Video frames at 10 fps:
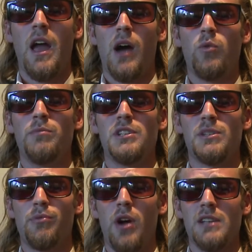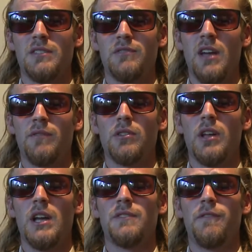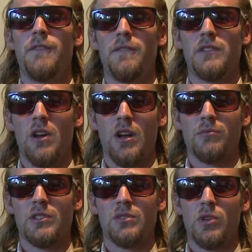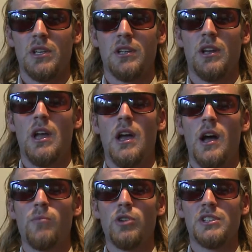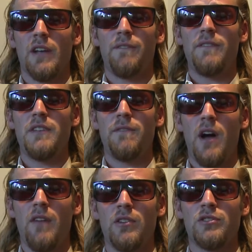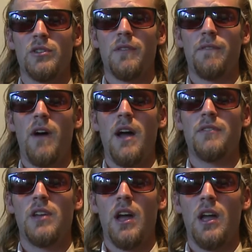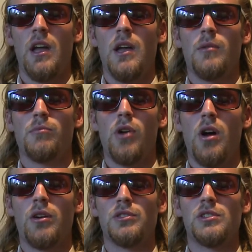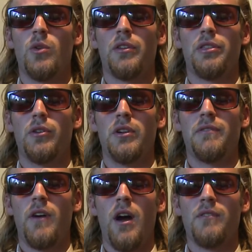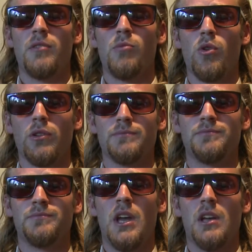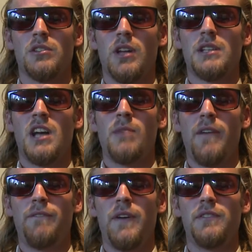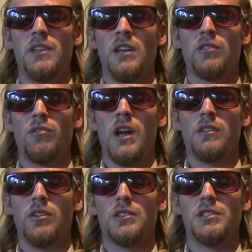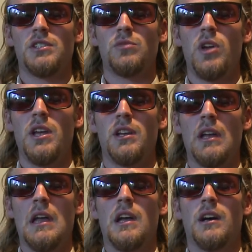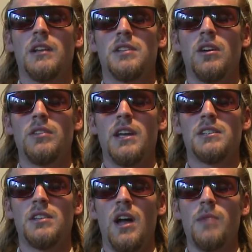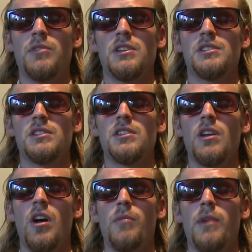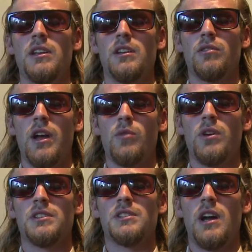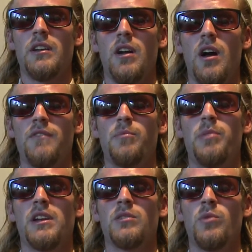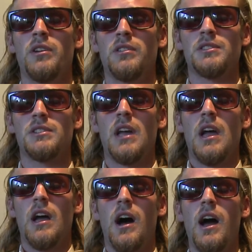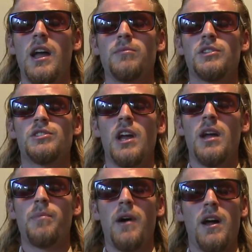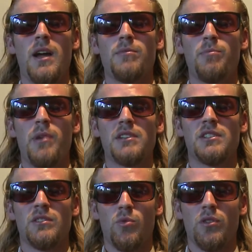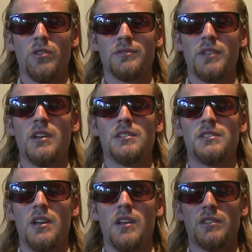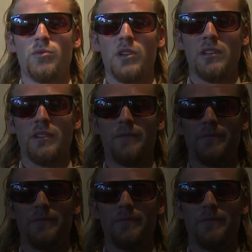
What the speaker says: I wouldn't be surprised if Denver lays 50 on them this week. I'm risking $5,500 for $5K, Broncos score 35 or more. So that's how my 15 grand looks this week. Until next time, this is the almighty great one signing off of Pickin' Winners. I am the champ. I am the best in the world. See you next week.